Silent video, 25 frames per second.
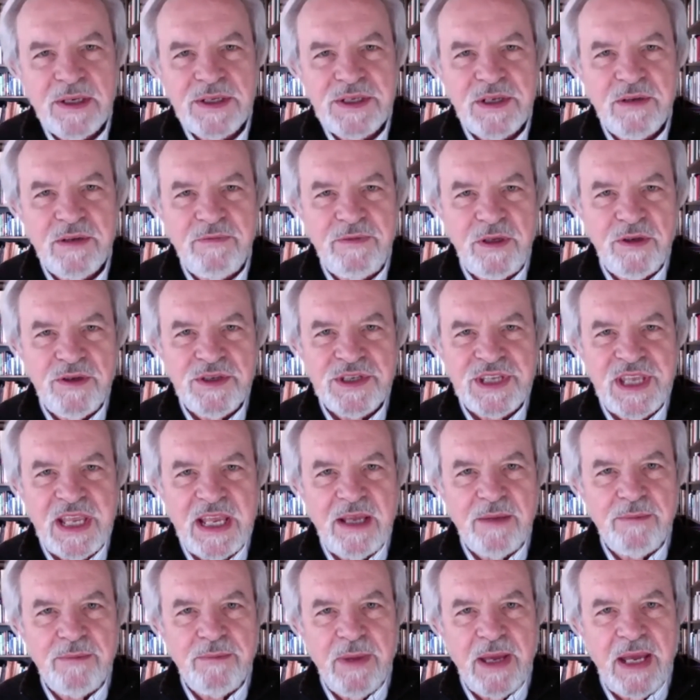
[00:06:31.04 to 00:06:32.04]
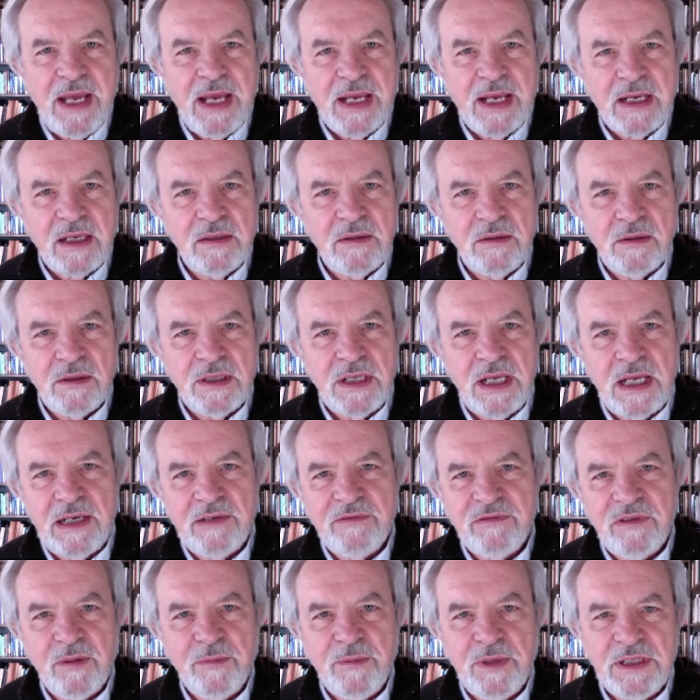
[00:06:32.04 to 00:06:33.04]
if you stand back and look at it
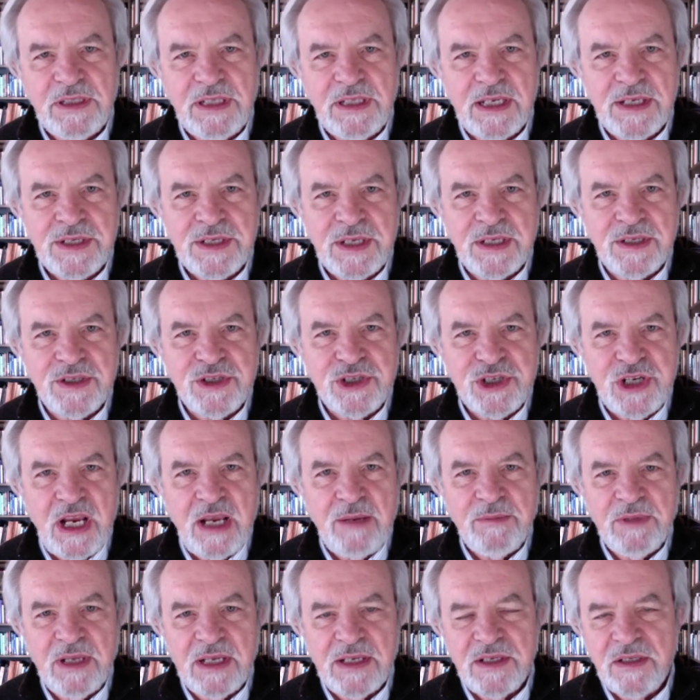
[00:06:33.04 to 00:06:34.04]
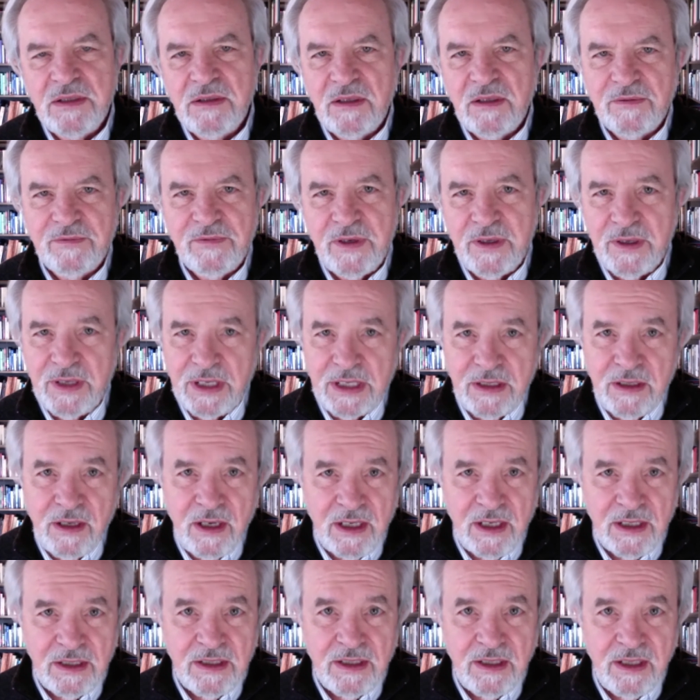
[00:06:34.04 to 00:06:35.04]
from a distance, shame doesn't look very
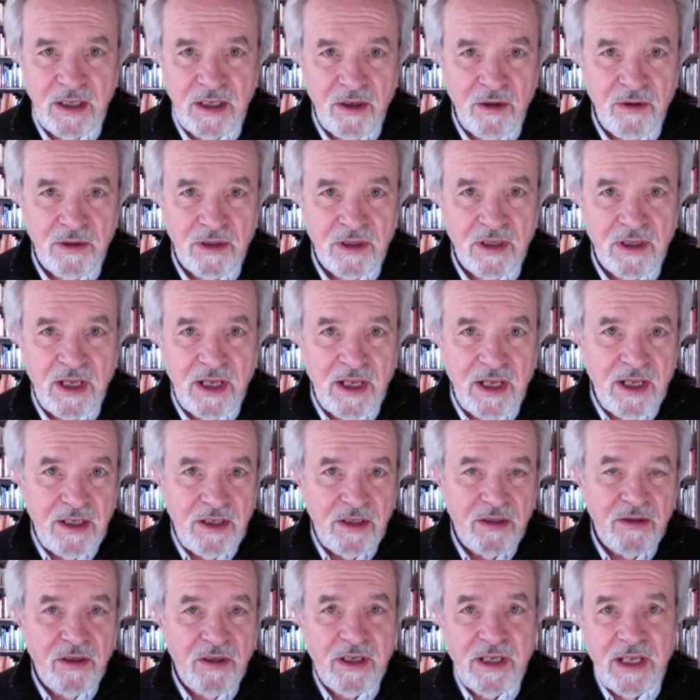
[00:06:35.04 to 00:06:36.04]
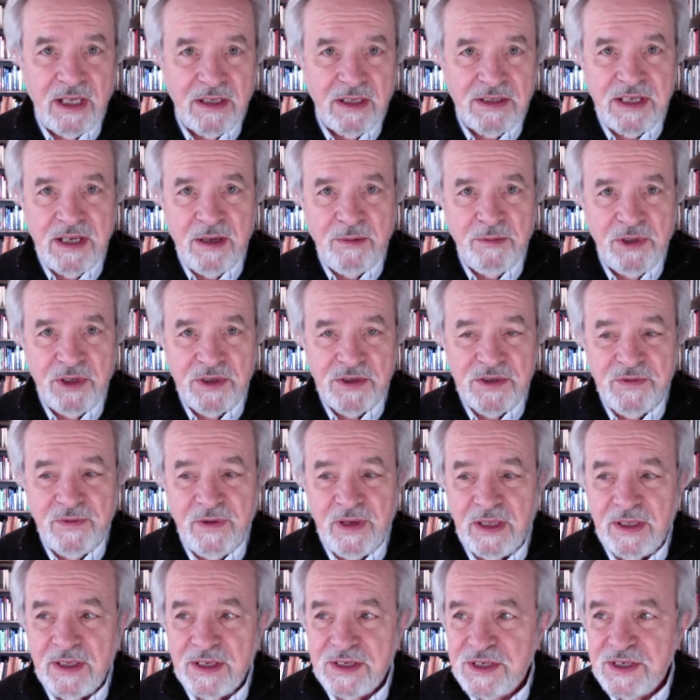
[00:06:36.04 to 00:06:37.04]
good. You look at someone who's
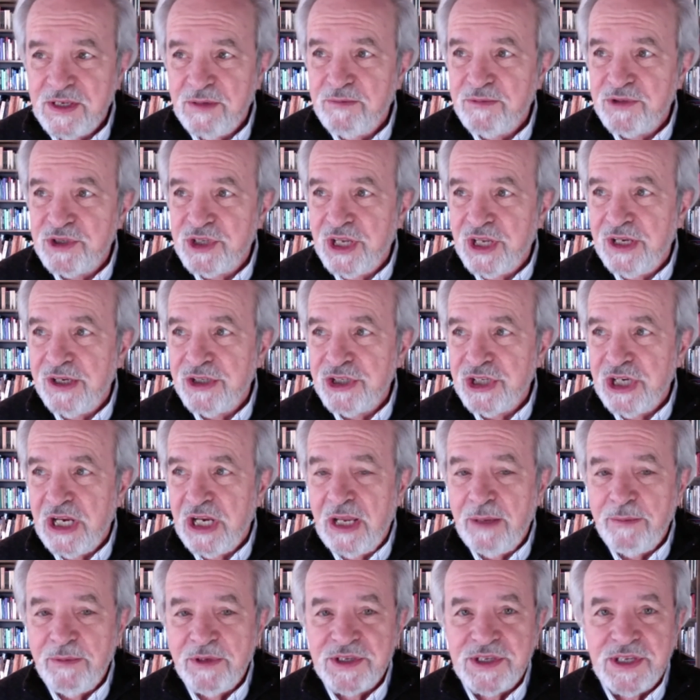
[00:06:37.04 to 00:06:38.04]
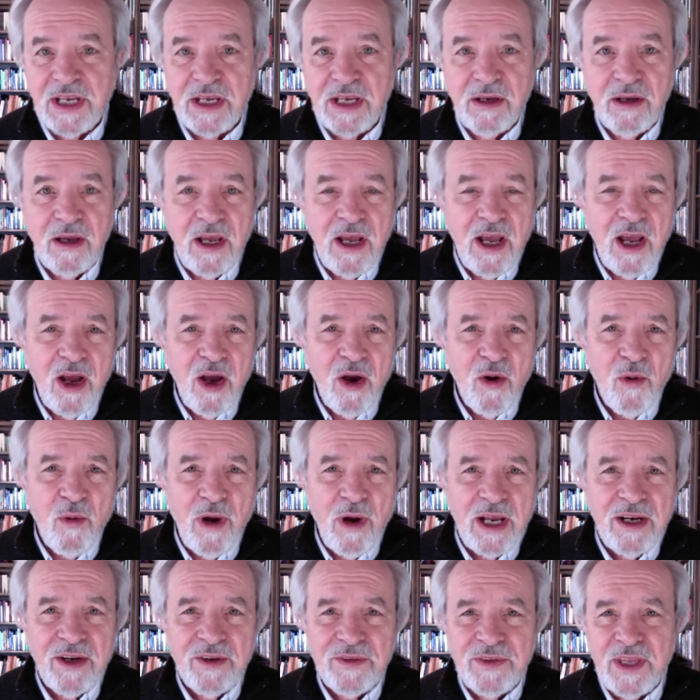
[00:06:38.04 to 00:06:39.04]
feeling some shame, you say,
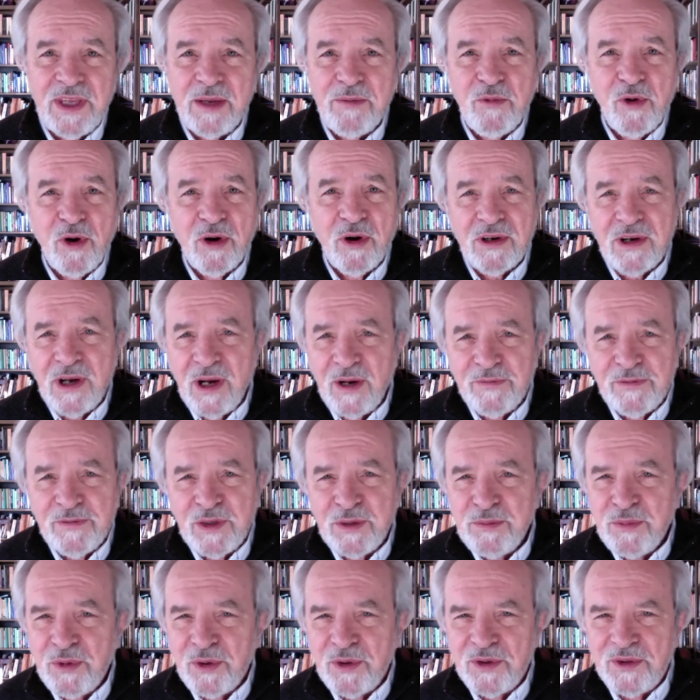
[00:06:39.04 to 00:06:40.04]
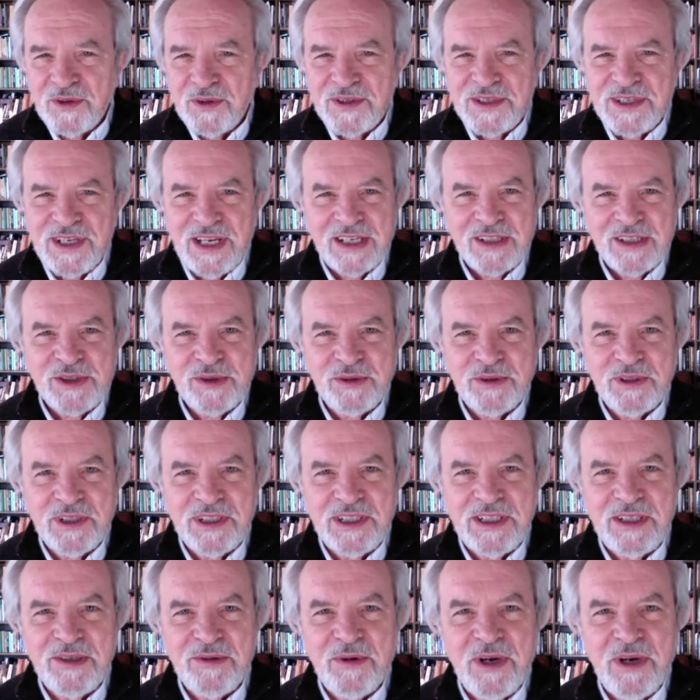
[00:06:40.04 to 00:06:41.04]
why aren't they more comfortable sexually? Why